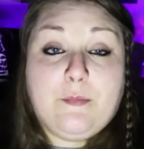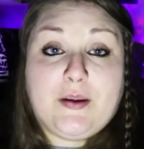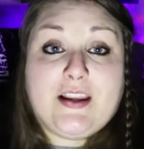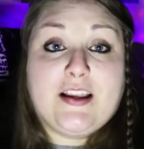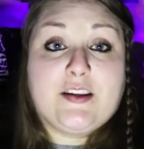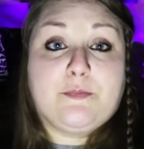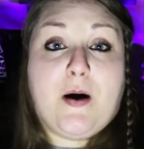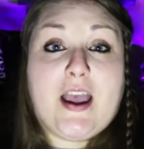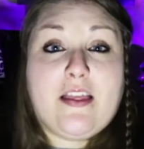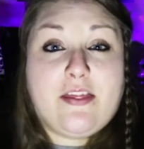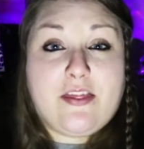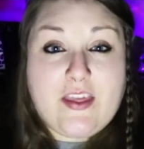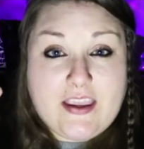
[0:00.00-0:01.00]
because by
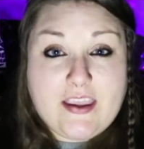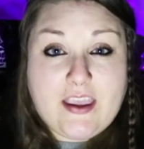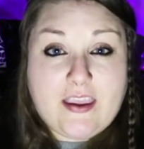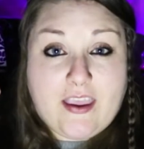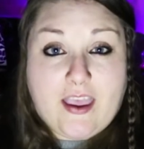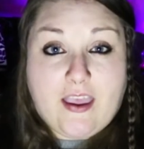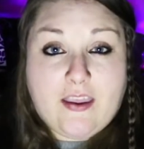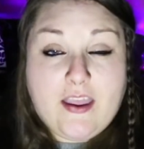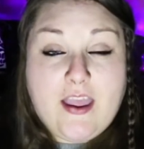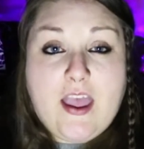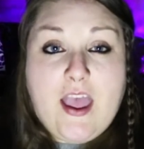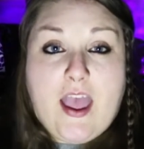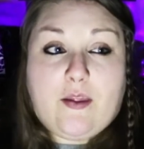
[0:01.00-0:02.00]
thinking it
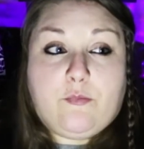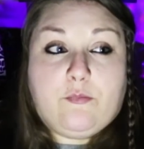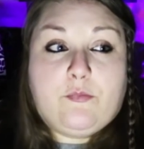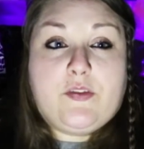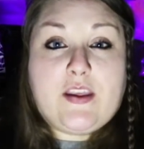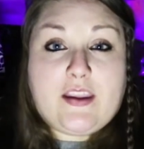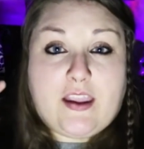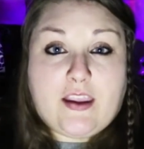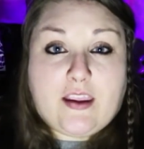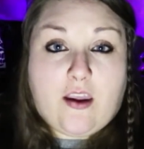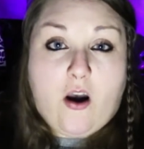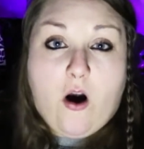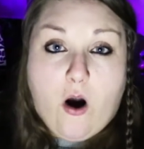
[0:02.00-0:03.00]
and thinking
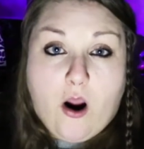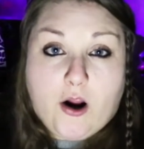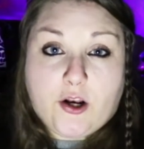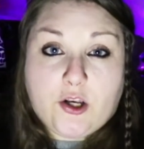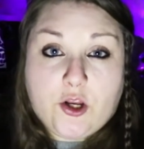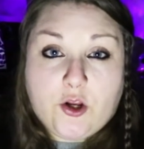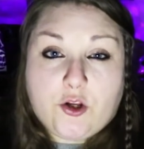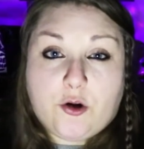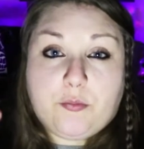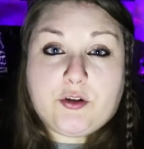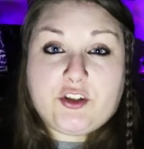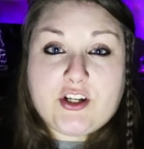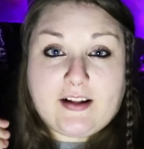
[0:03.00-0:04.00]
it hard, you're
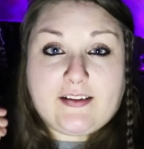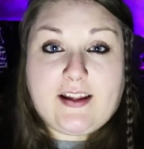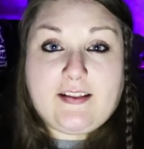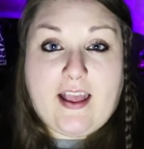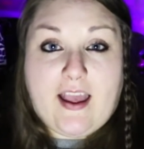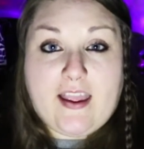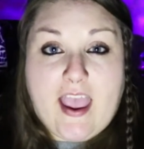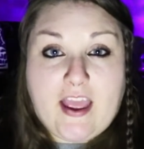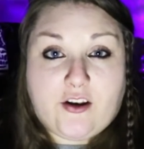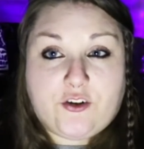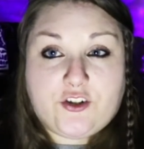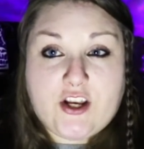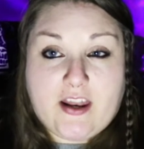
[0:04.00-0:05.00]
projecting that
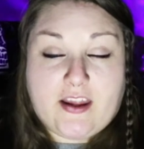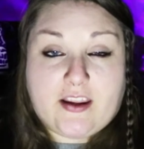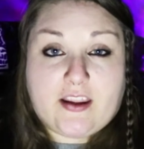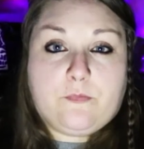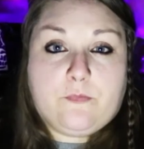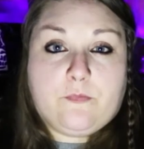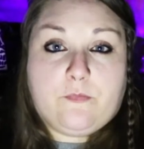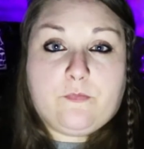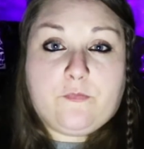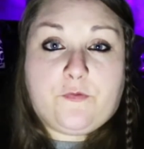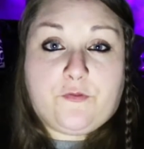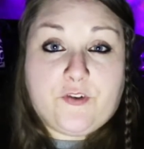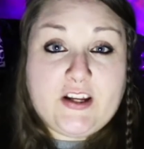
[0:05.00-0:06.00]
energetic
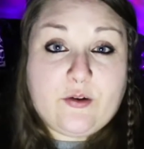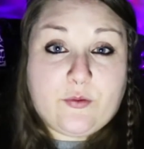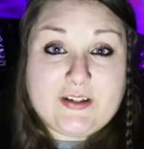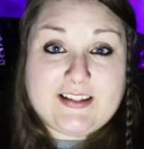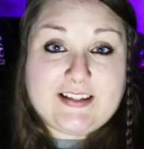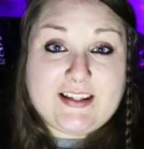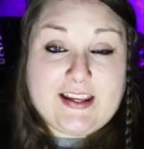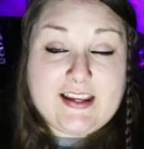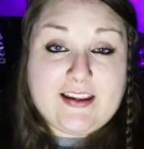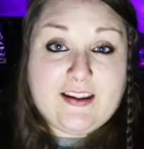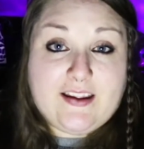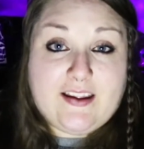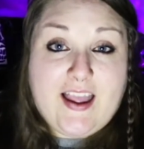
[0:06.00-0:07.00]

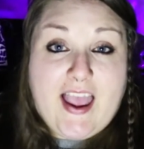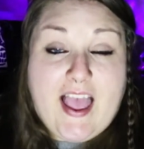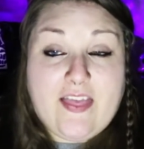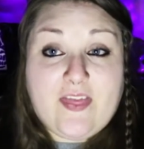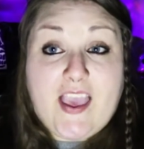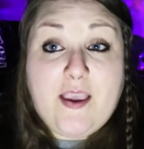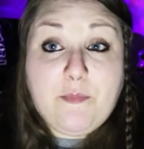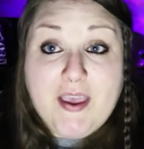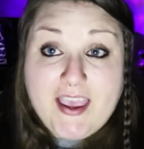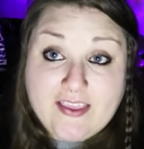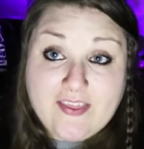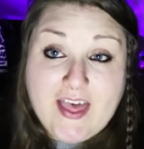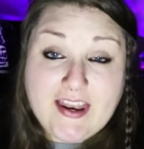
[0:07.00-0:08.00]
frequency and they
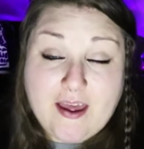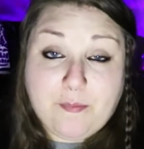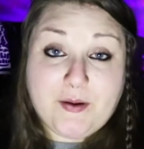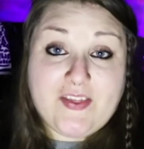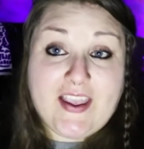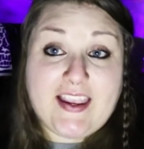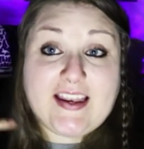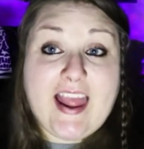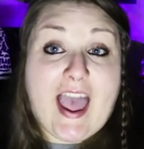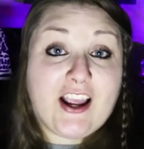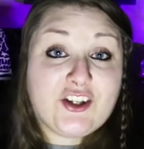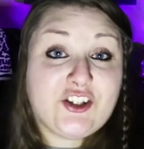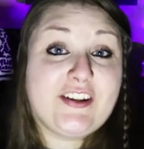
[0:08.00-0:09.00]
pick that up and they can
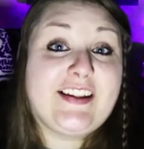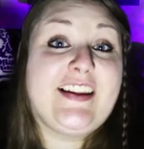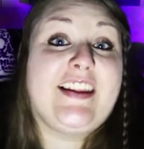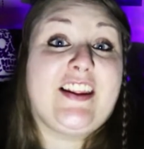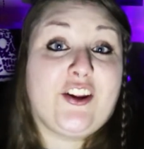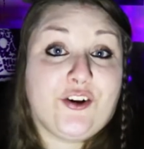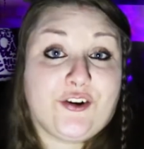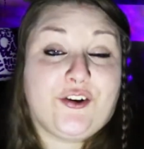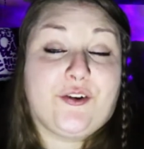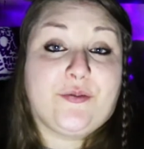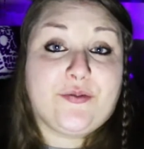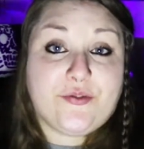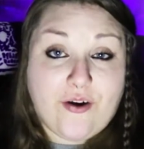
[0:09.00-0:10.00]
actually hear
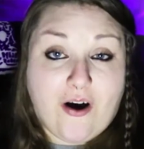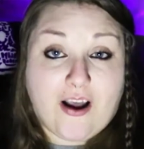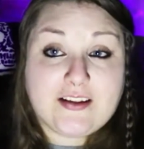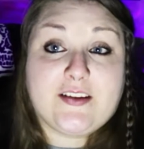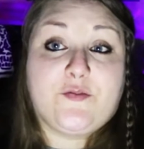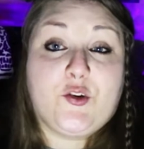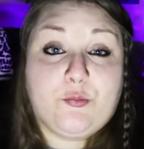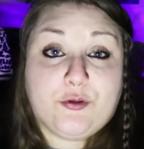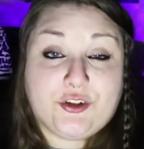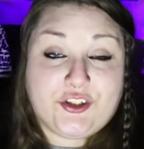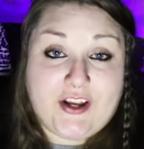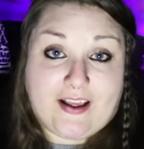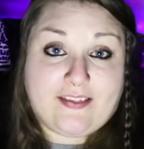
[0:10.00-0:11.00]
your thoughts if you
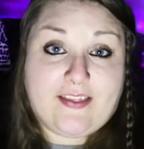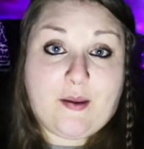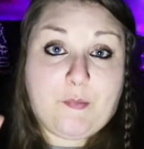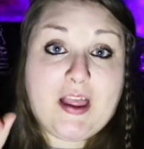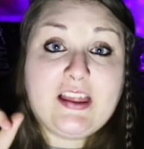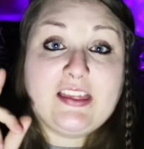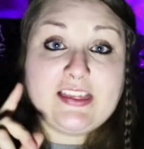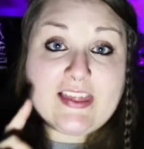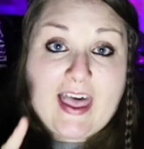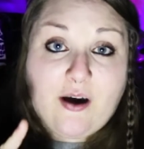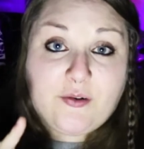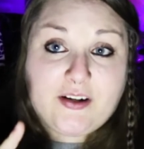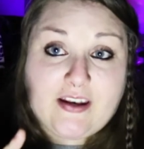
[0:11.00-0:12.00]
project them
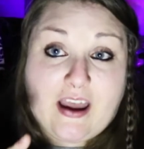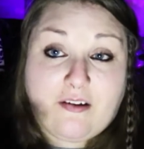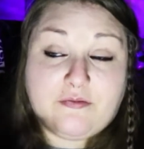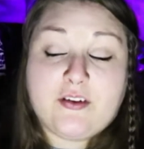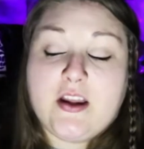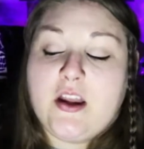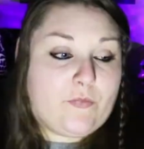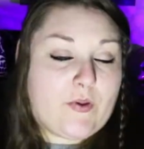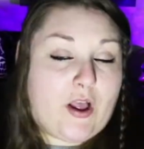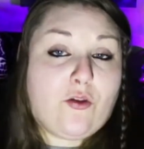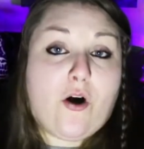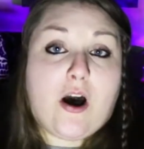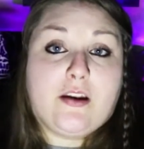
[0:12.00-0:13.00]
loud enough
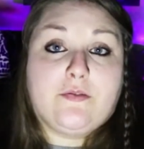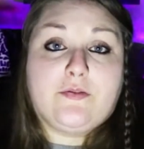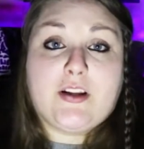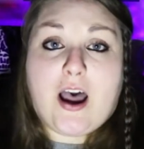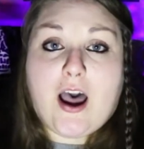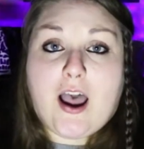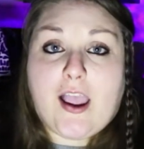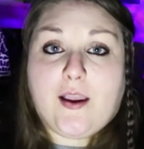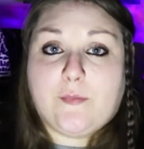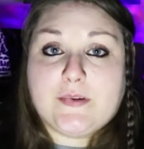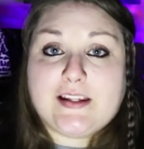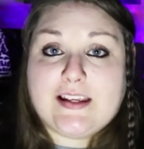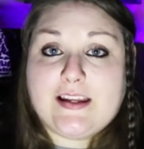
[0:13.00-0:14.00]
a lot of
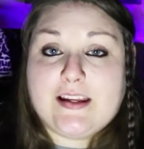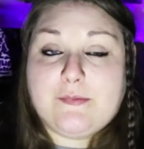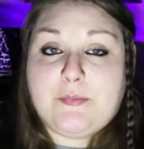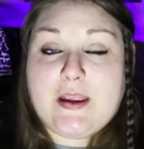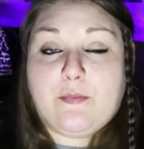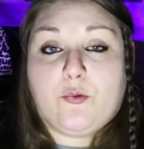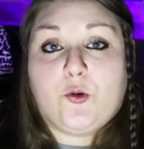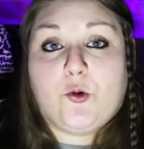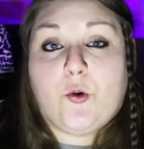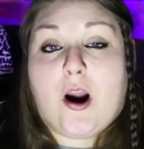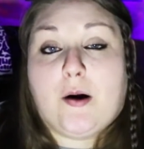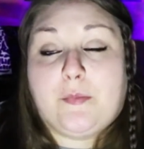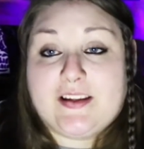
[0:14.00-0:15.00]
times people
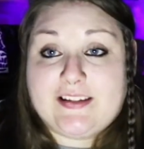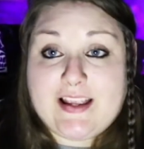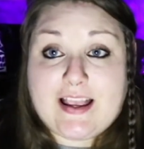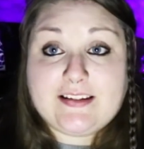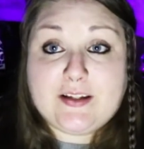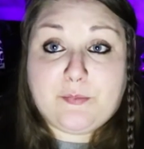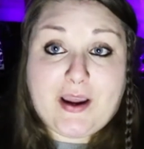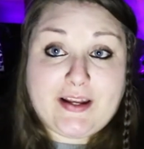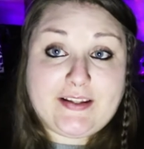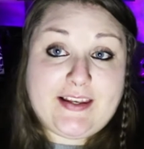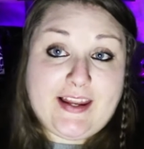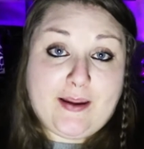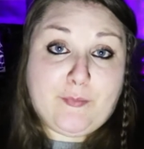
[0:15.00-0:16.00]
who are possessed by
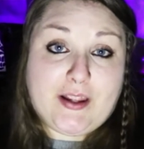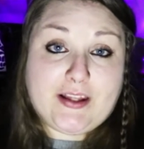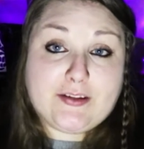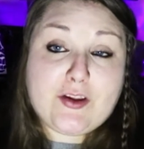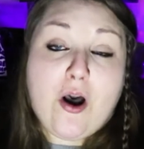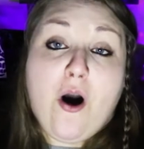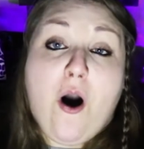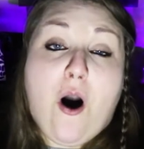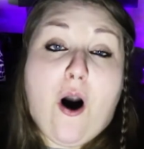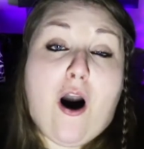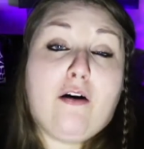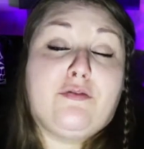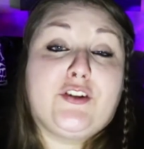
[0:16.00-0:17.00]
demons
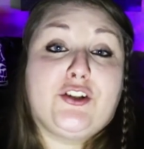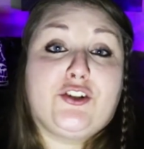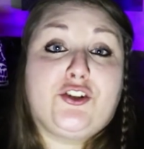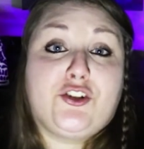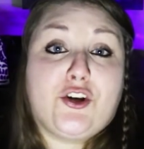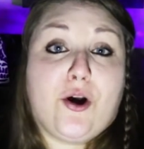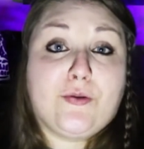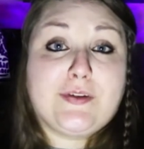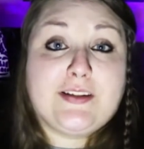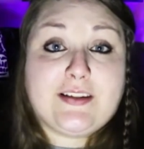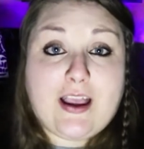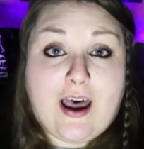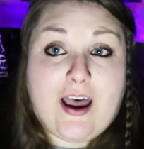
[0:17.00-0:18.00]
often show
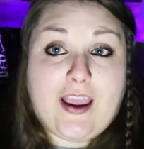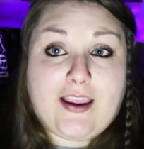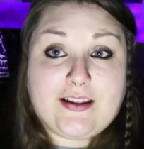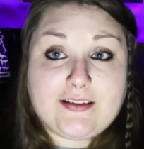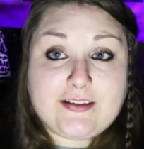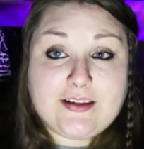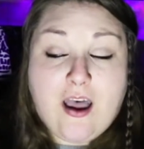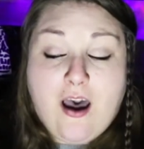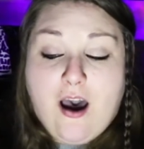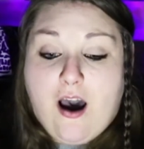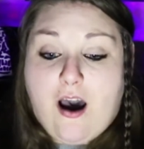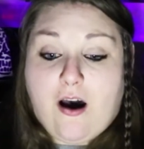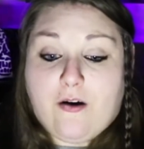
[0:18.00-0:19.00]
signs
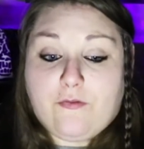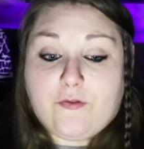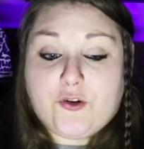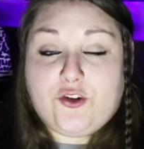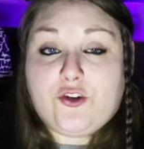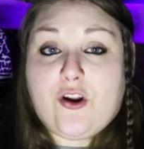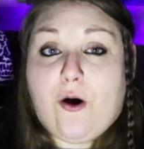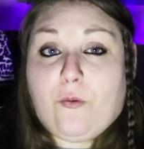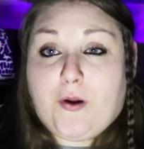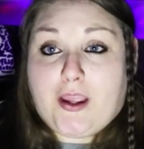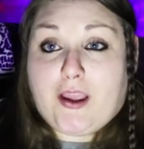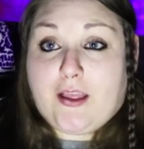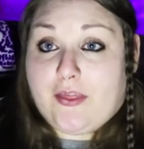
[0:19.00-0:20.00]
of
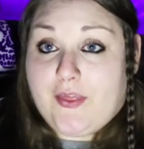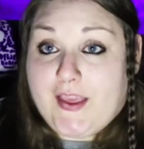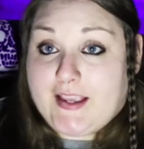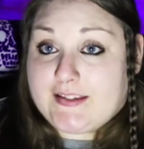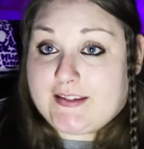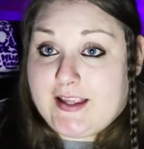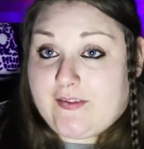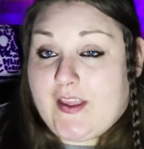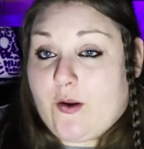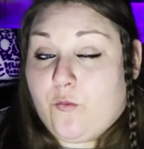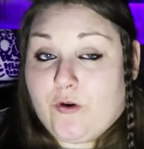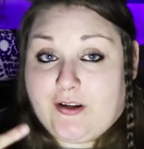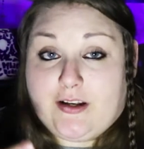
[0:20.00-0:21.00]
knowing things that
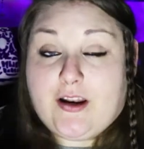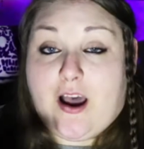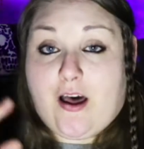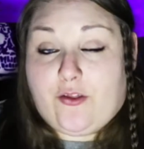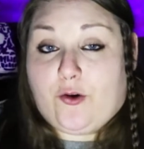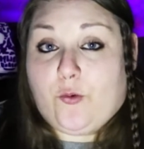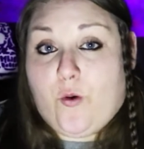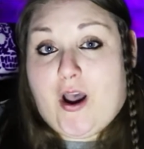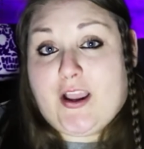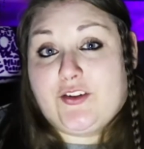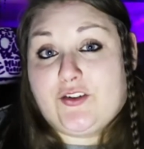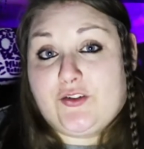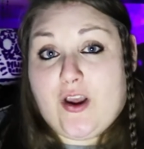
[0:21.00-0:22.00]
they wouldn't
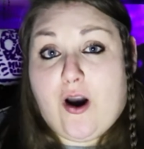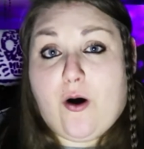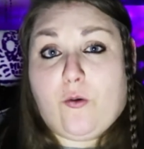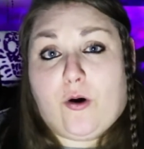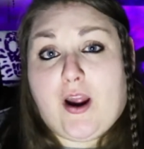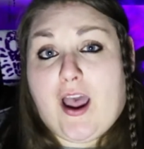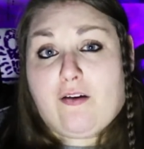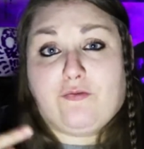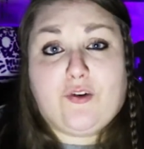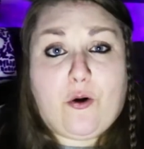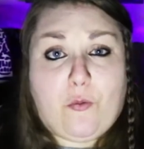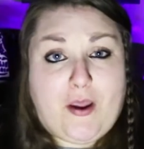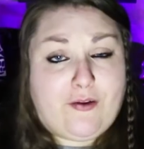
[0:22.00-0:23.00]
otherwise know or have
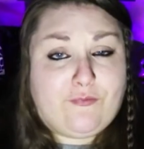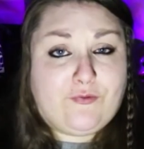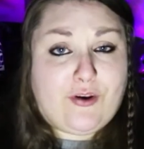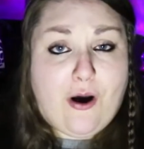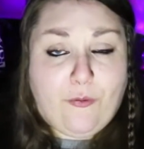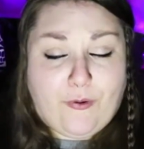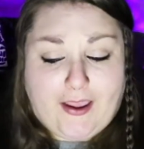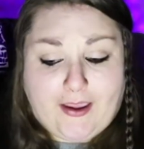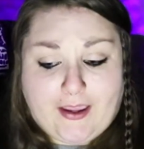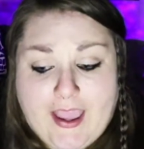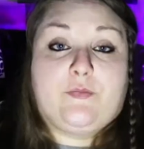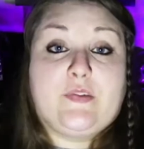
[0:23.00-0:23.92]
no way of knowing.